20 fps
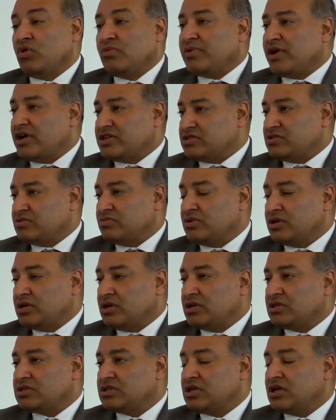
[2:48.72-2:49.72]
all parts of the
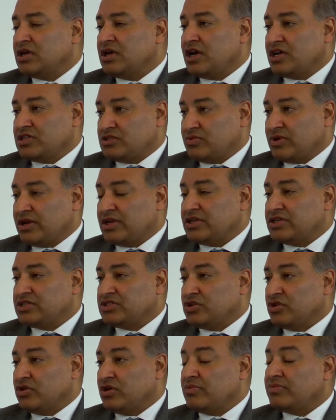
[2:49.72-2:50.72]
world, as well as
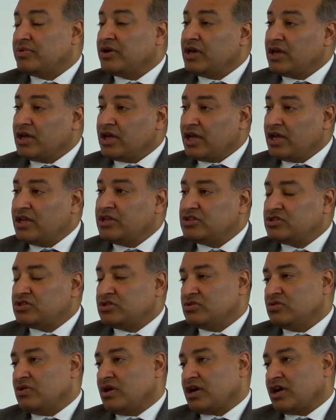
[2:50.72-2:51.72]
Europe,
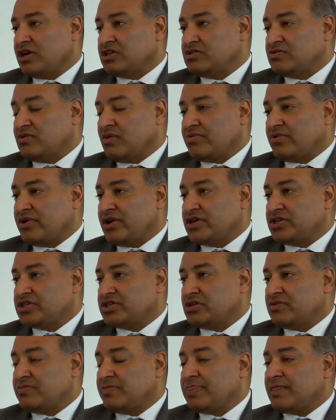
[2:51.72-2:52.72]
into our countries of
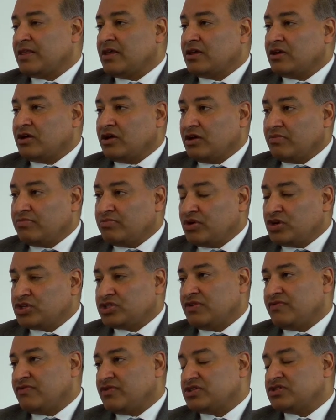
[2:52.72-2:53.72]
operation. We're going to push
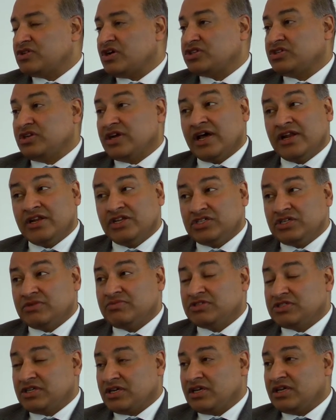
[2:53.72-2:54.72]
infrastructure and energy
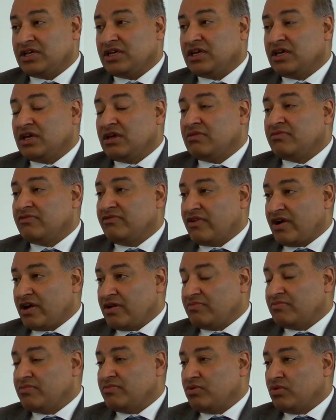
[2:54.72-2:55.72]
particularly, very
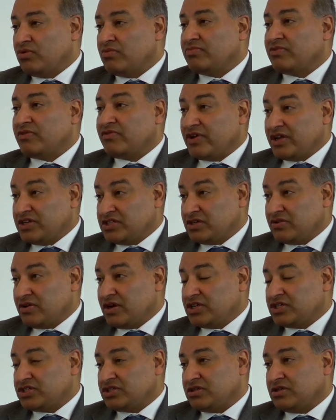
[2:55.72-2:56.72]
important, but for
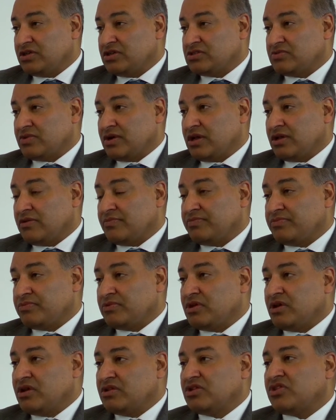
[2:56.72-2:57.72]
integration as well.
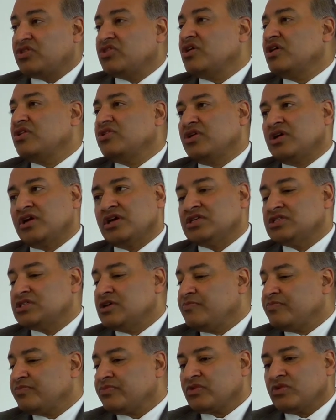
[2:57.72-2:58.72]
The third thing is
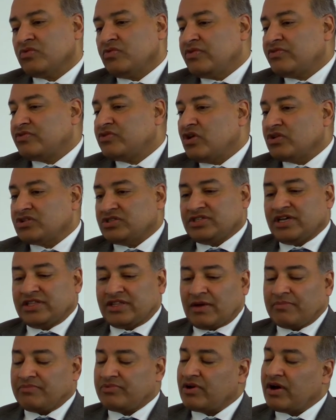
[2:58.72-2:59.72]
we've got to take
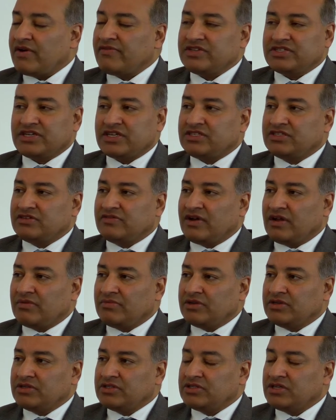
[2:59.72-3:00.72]
that private sector
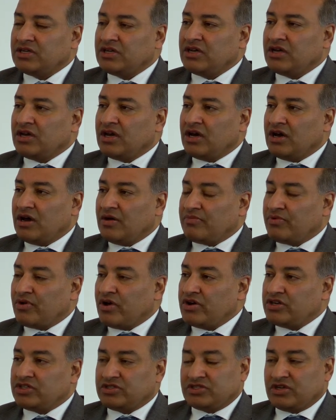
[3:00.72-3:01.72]
development
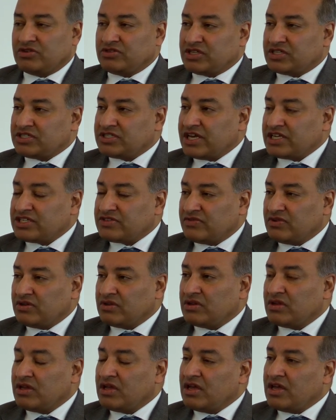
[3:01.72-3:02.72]
approach, so
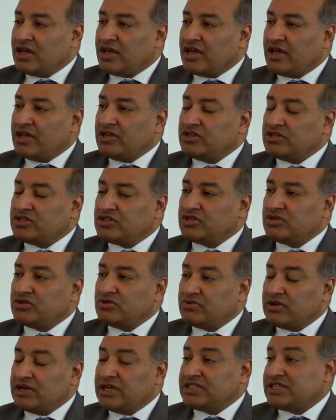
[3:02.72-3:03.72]
successful,
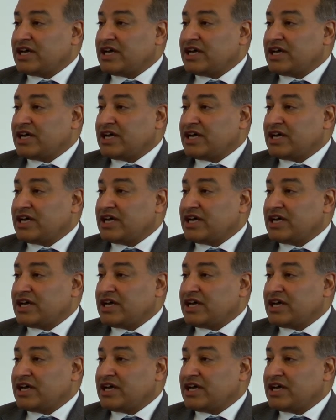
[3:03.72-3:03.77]
into really